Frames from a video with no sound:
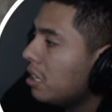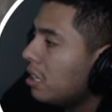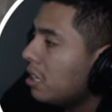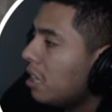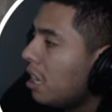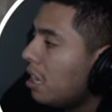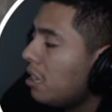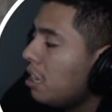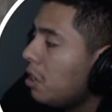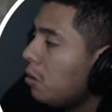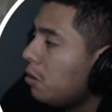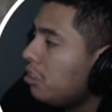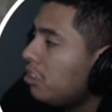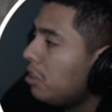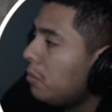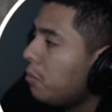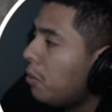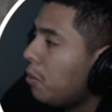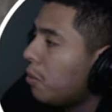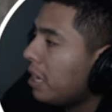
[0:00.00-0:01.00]
How the hell
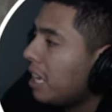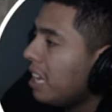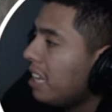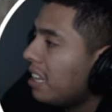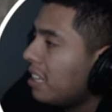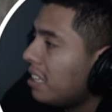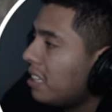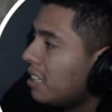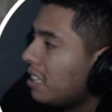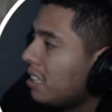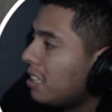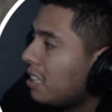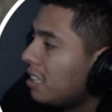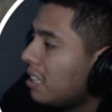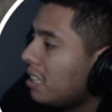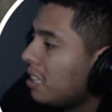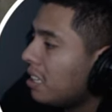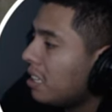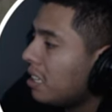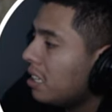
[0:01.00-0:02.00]
she broke in?
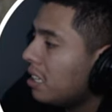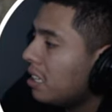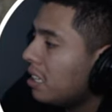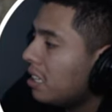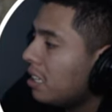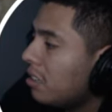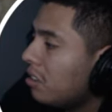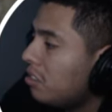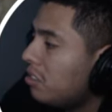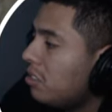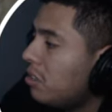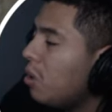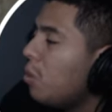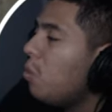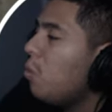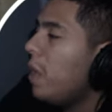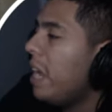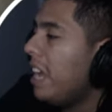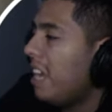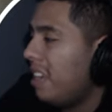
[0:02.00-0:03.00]
There's no
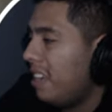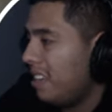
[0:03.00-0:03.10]
way.